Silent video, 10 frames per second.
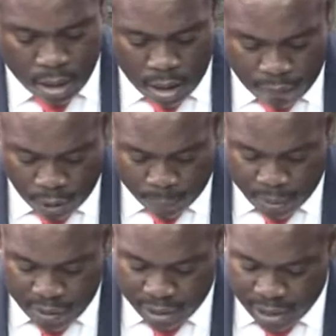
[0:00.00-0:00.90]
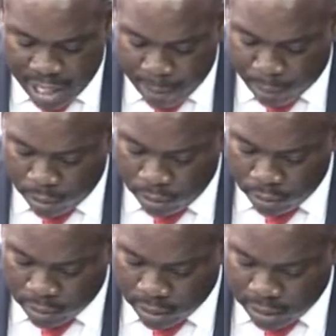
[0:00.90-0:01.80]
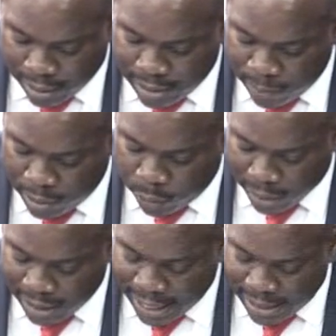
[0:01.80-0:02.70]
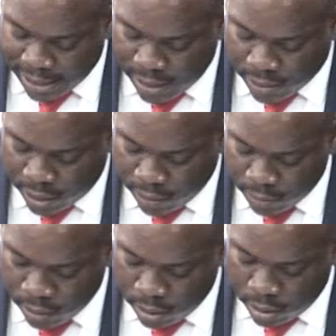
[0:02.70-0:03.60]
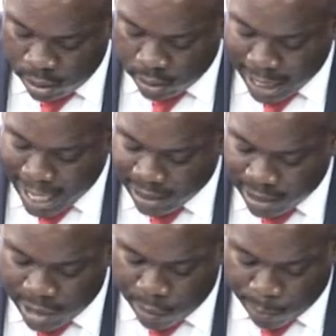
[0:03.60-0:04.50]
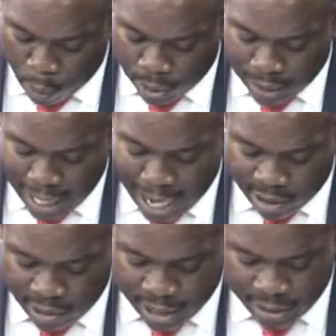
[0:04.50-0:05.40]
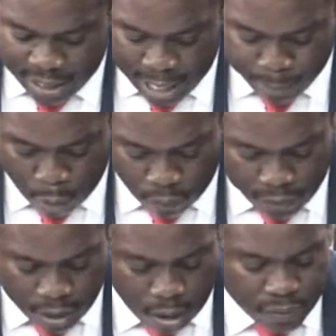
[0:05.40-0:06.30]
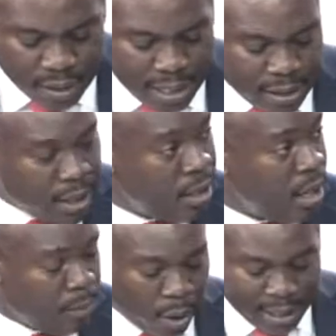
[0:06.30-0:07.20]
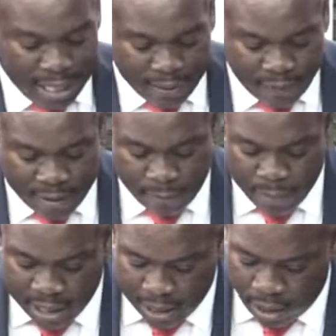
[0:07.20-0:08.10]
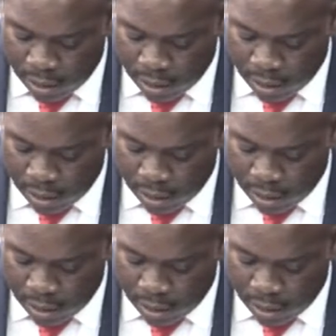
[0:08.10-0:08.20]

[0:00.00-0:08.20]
For the period April to September 2019, sir, the entities reported an aggregate net profit of $60.95 million,